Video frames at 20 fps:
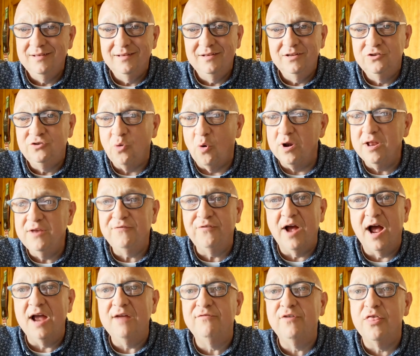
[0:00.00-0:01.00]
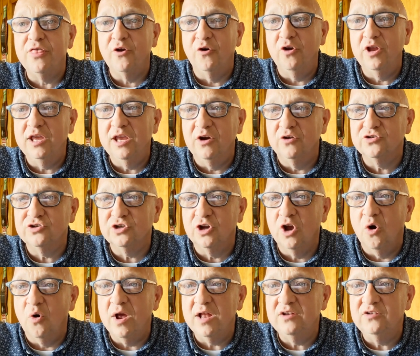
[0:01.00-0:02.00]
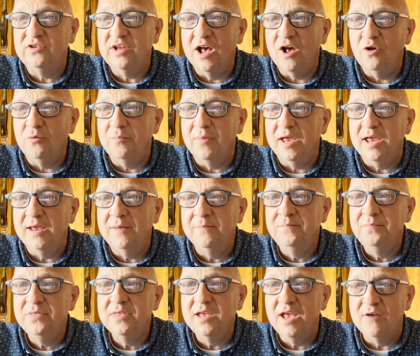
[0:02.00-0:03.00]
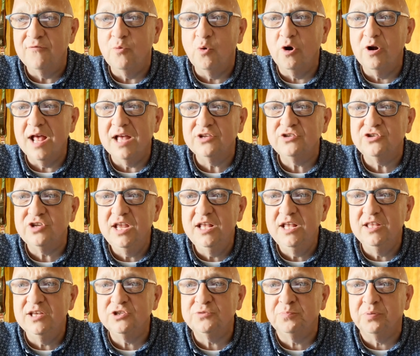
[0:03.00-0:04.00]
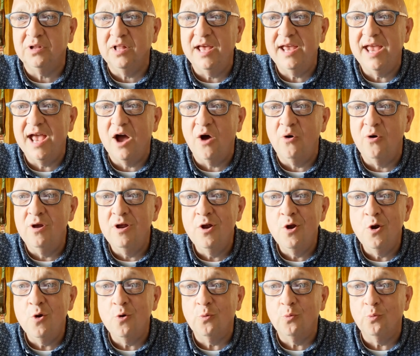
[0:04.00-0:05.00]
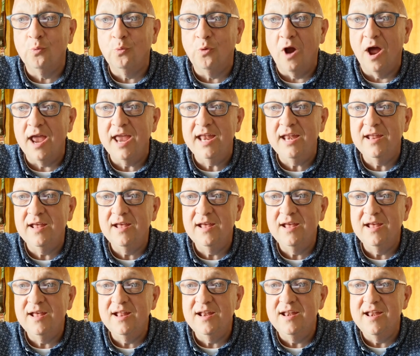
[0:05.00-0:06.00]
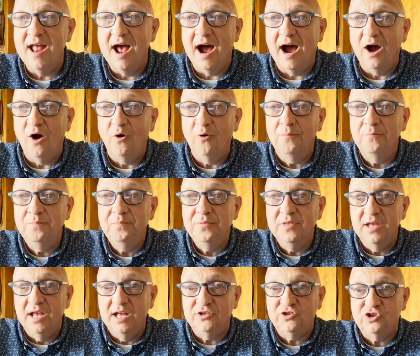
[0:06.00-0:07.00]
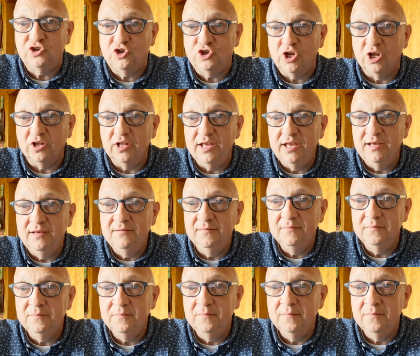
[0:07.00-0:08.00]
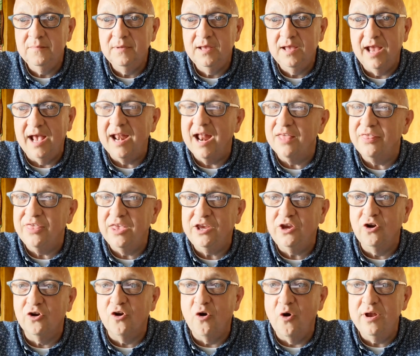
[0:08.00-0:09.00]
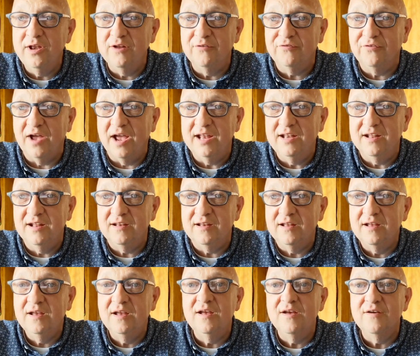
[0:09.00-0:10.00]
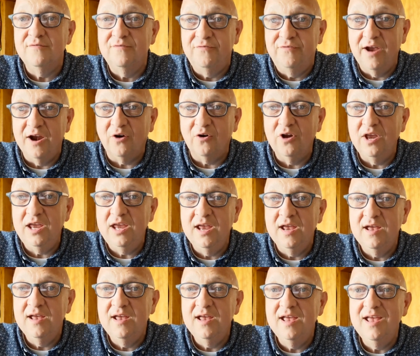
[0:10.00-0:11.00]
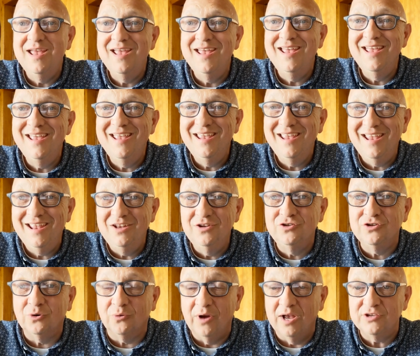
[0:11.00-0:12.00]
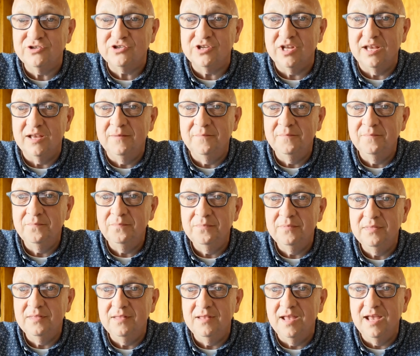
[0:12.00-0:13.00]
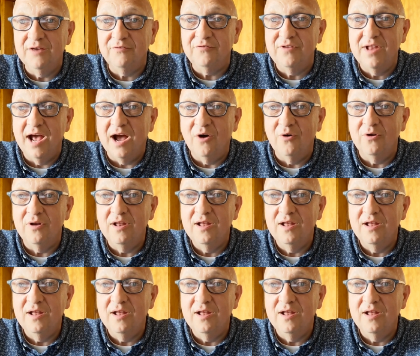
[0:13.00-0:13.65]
25, 30 years ago, and tell me if we're not seeing this play out right now. It's chilling, and I think you're going to find it very, interesting, if not